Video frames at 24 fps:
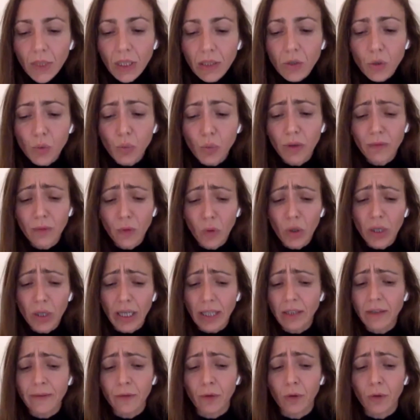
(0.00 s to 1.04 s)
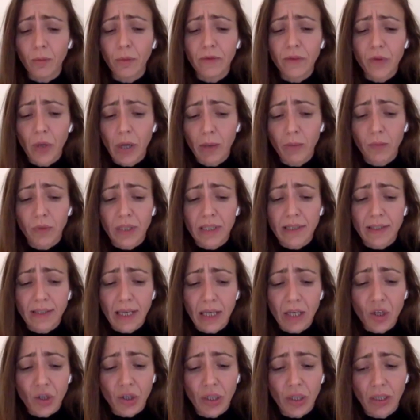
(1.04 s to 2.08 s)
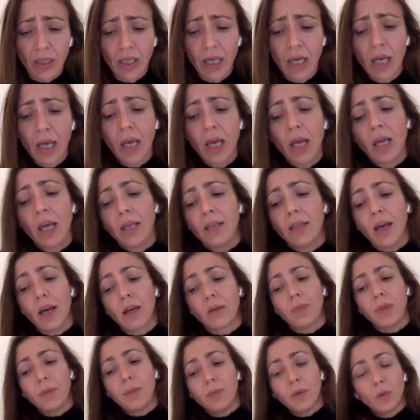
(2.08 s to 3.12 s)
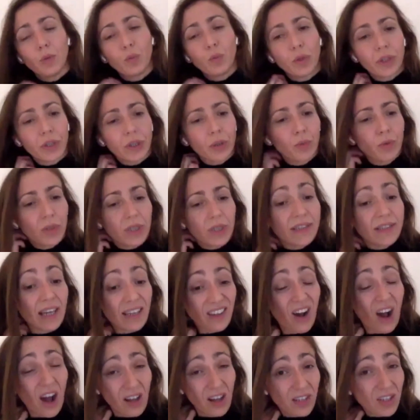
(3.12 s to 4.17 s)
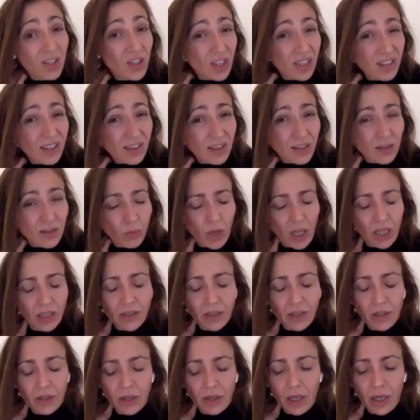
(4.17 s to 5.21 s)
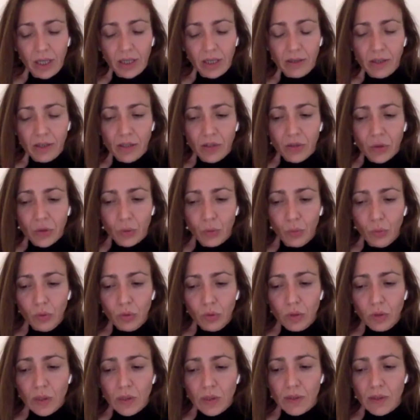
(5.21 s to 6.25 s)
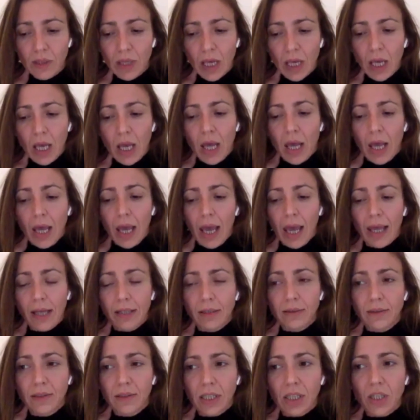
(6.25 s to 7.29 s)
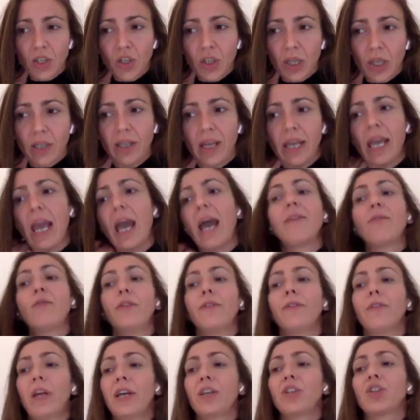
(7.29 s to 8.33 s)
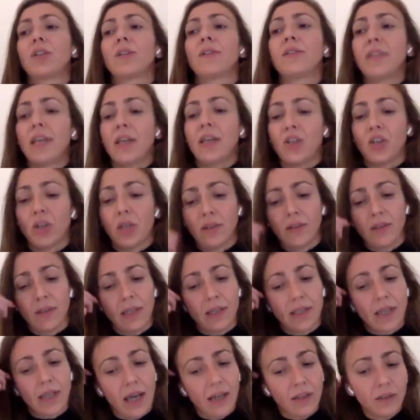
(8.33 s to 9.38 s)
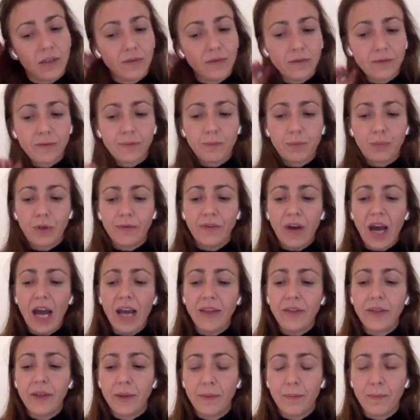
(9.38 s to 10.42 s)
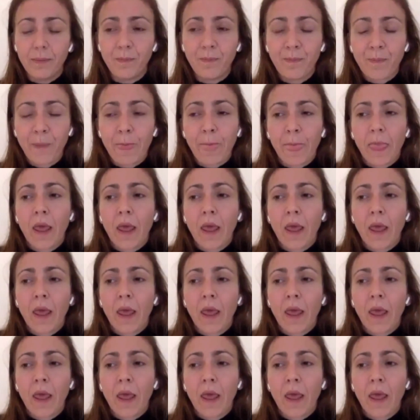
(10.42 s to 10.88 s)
To avoid any form of traumatization, young people work with psychologists while they're in these schools. And each day they have reflection sessions that kind of provide them